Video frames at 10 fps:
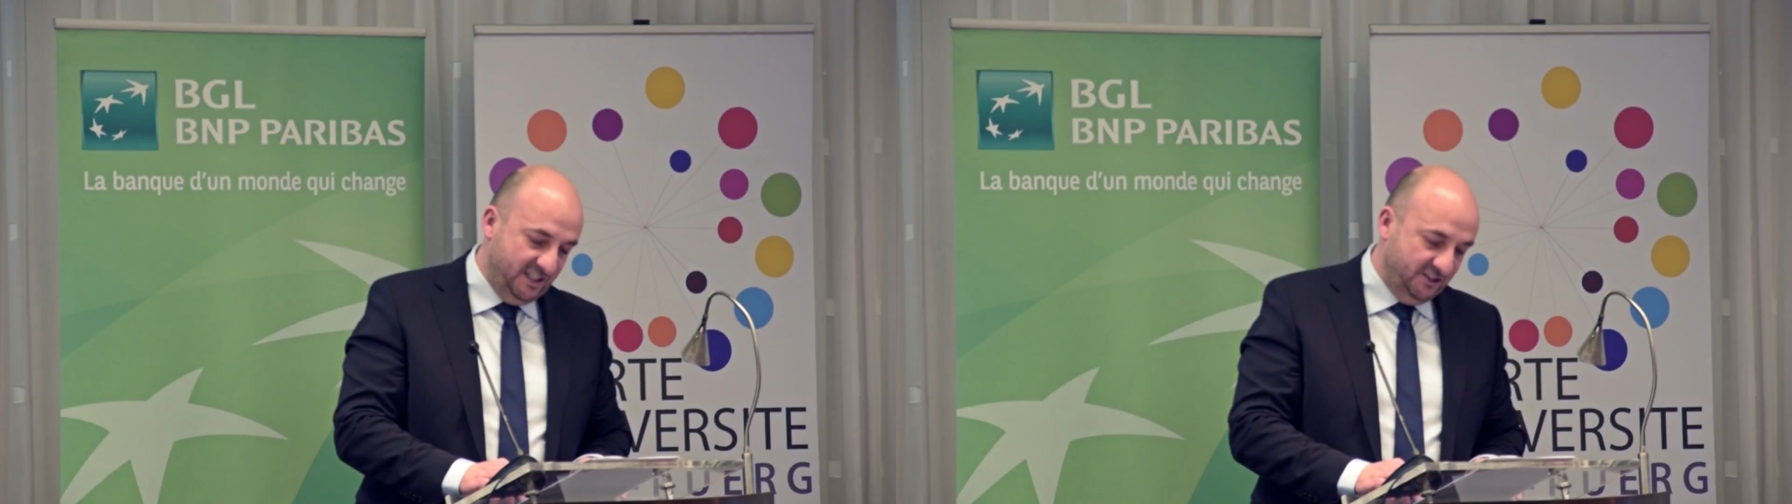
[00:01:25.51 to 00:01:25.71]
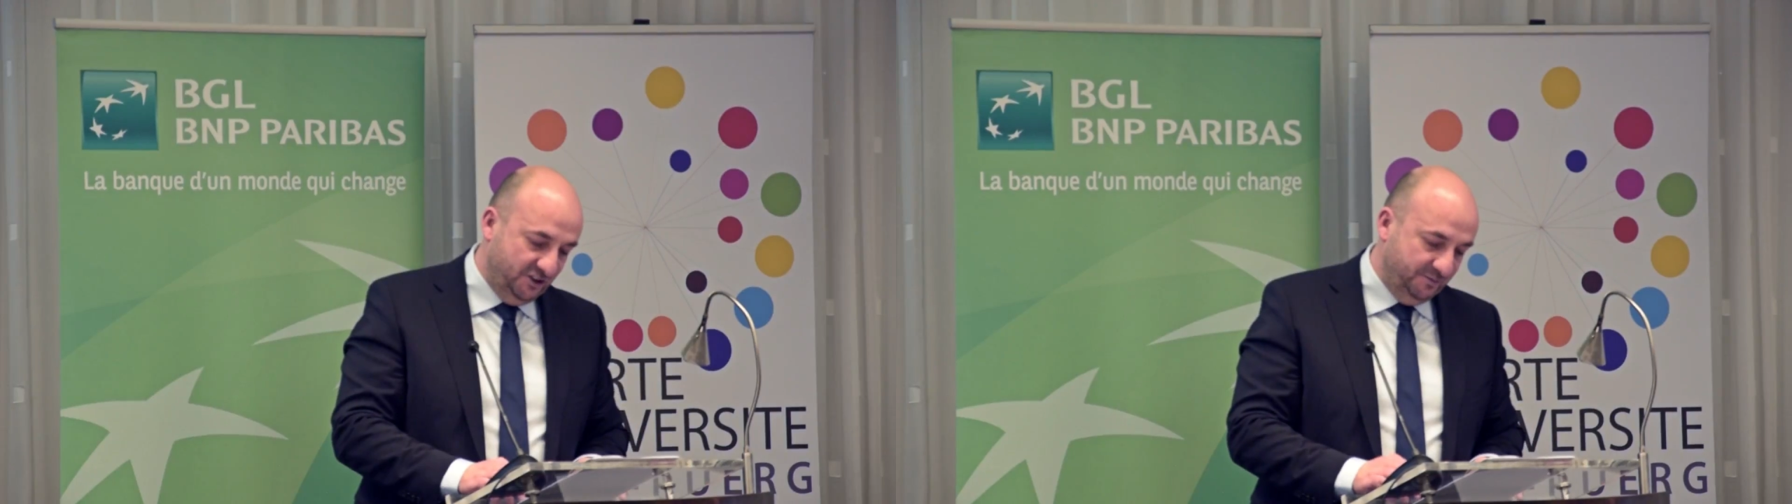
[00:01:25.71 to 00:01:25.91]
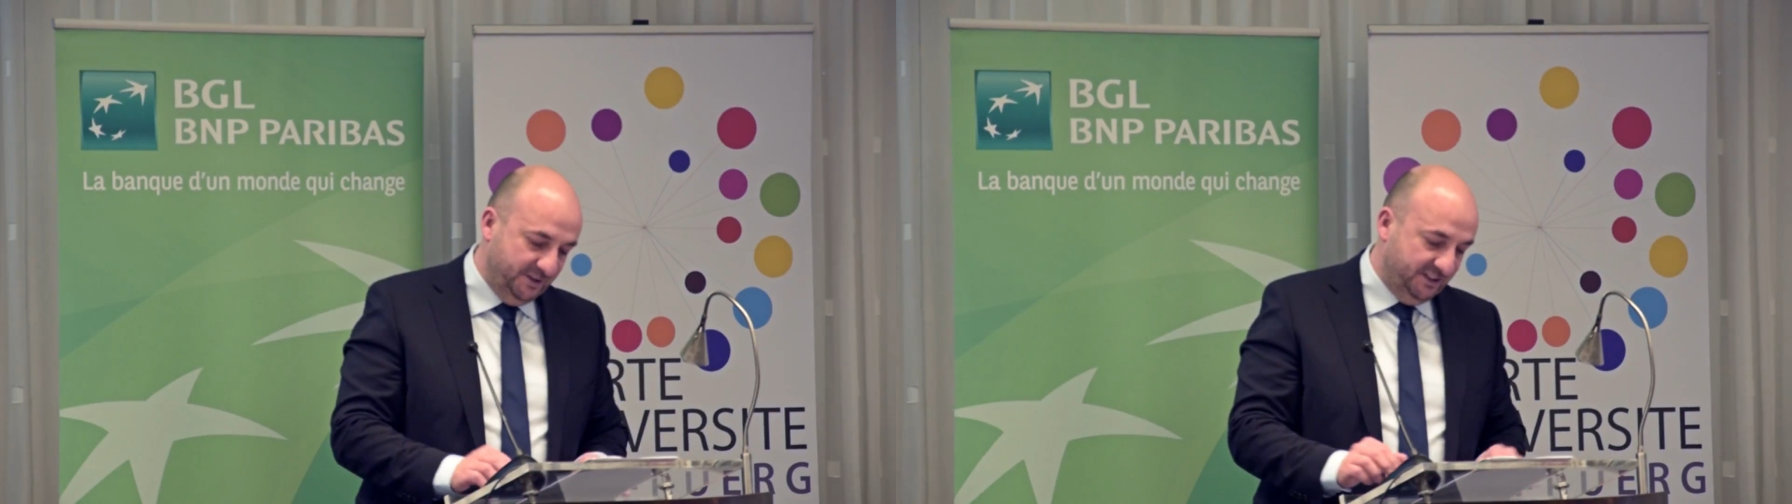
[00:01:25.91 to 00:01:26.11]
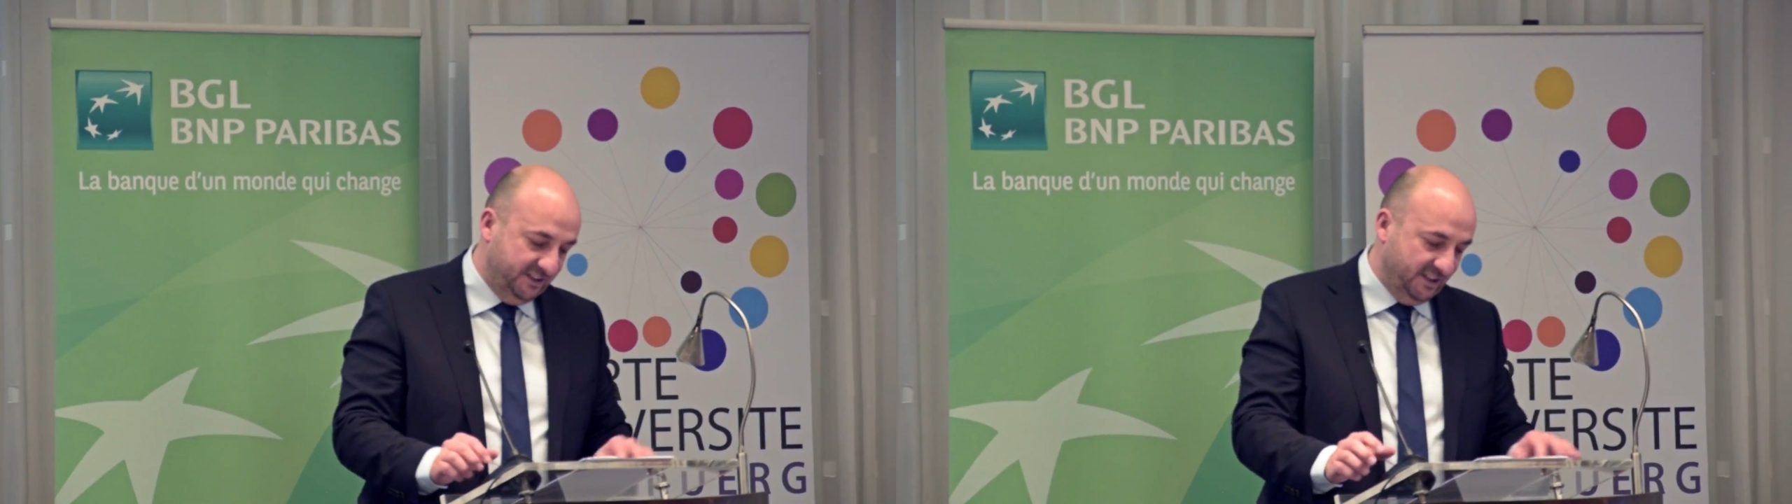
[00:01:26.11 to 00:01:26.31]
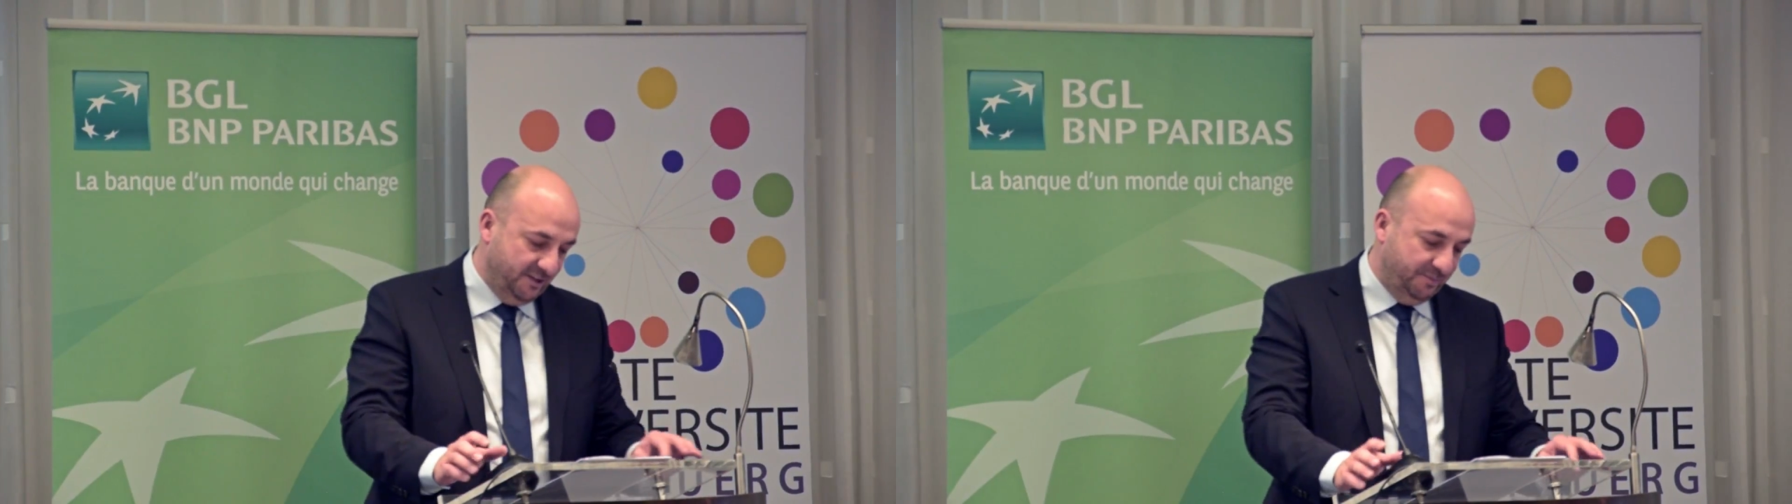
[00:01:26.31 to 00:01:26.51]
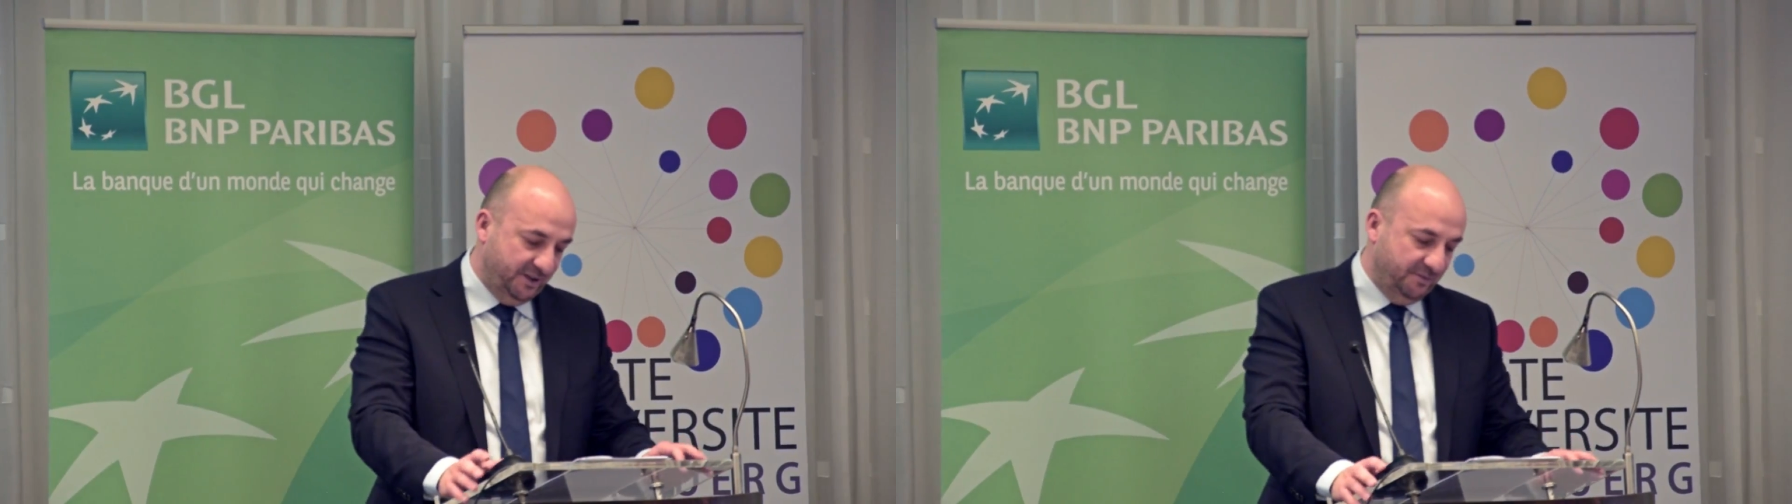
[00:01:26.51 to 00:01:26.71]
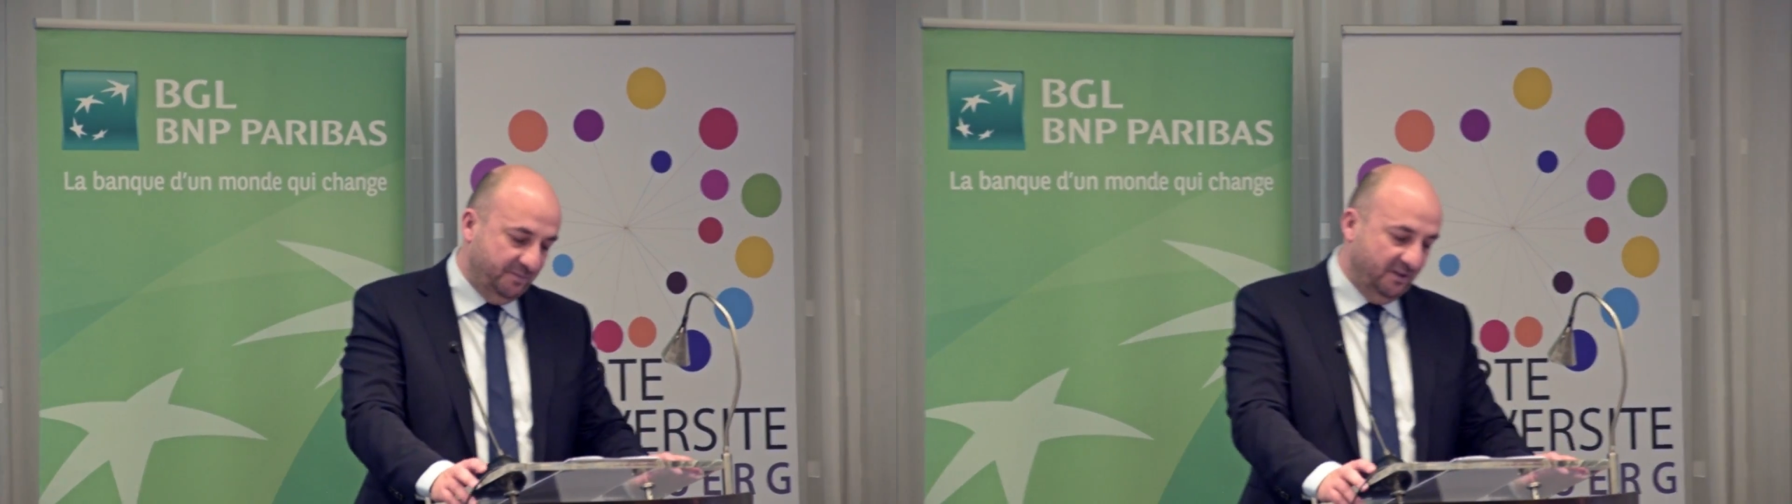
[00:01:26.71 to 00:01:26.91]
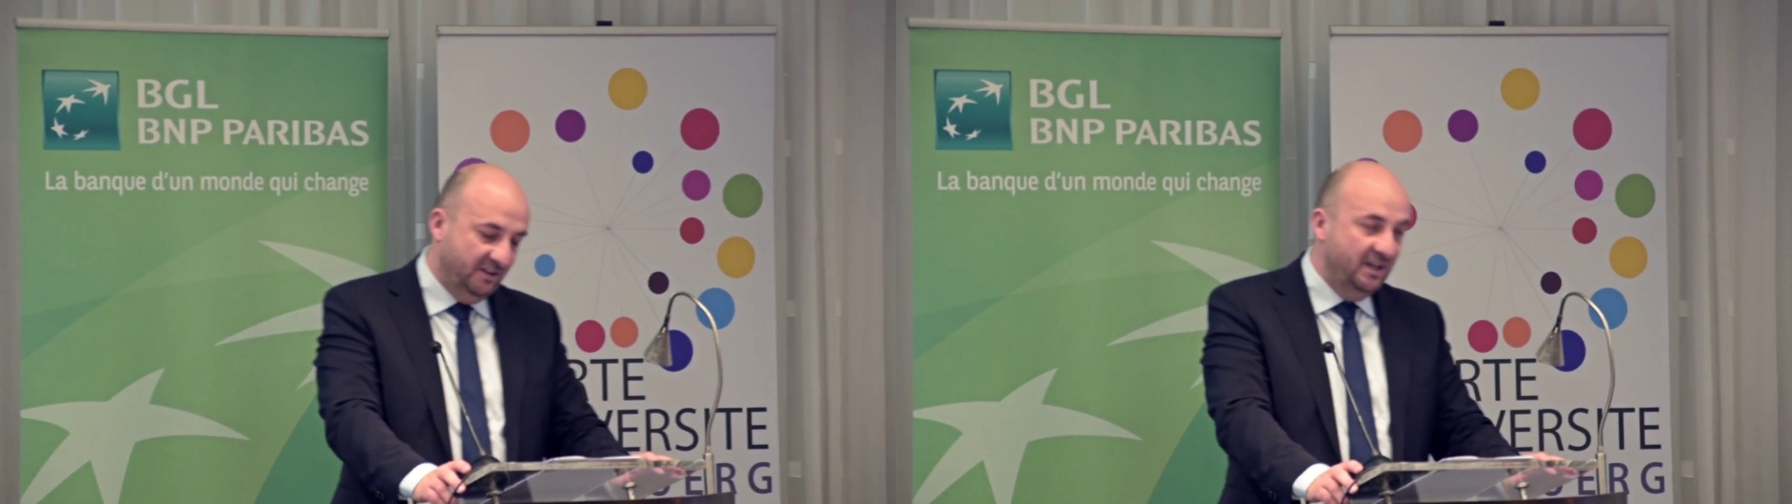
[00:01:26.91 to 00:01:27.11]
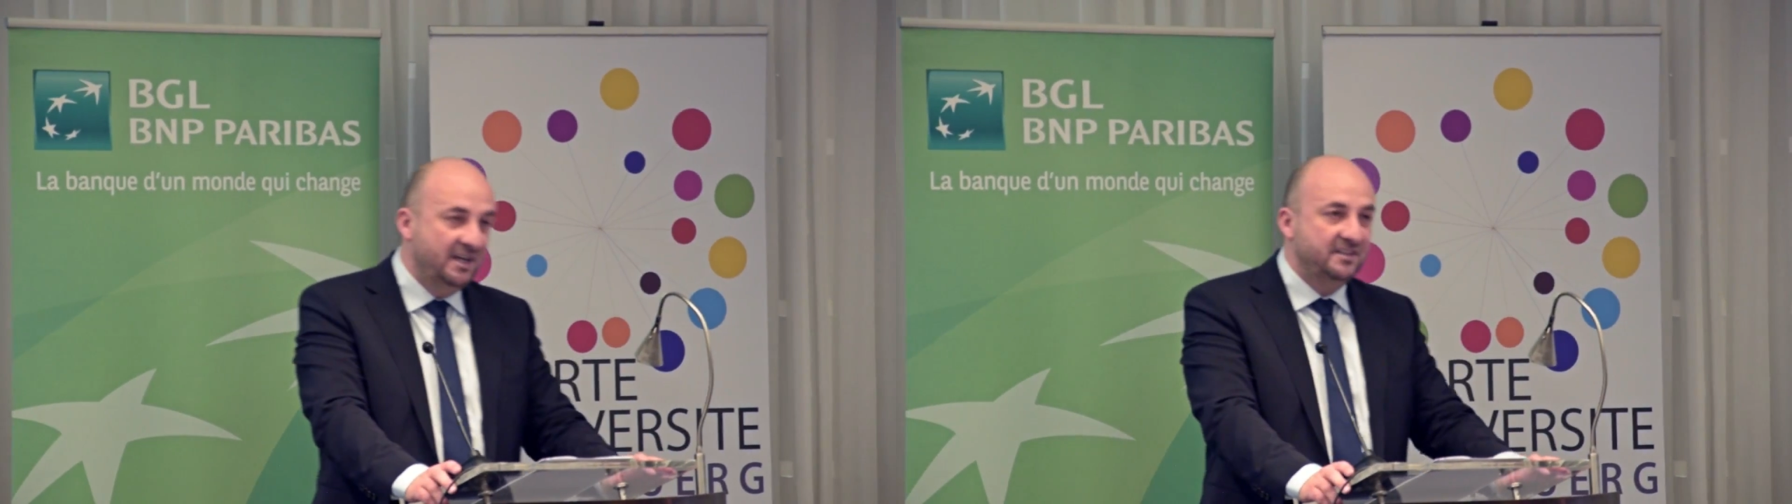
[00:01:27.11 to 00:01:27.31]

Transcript: LGBTI people